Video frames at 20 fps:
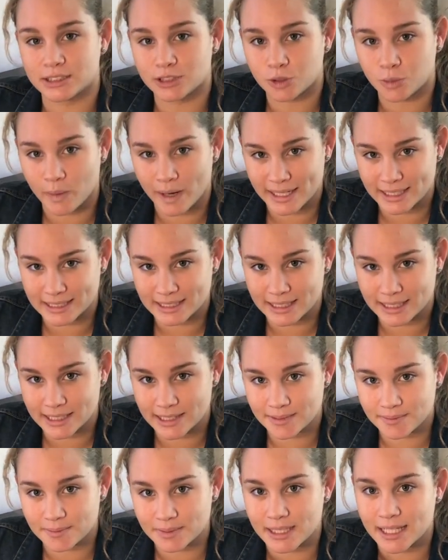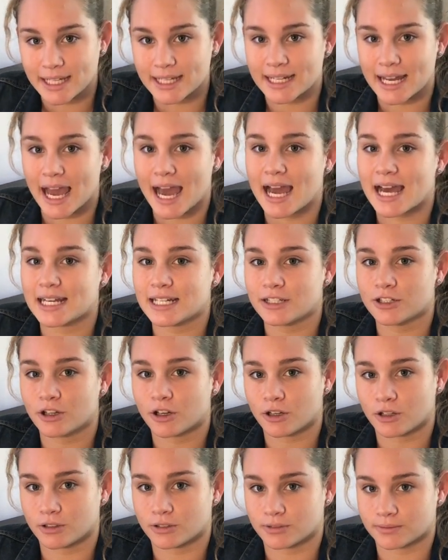20 and adding
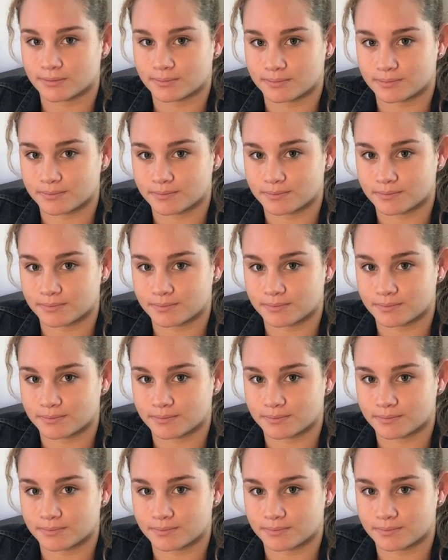on.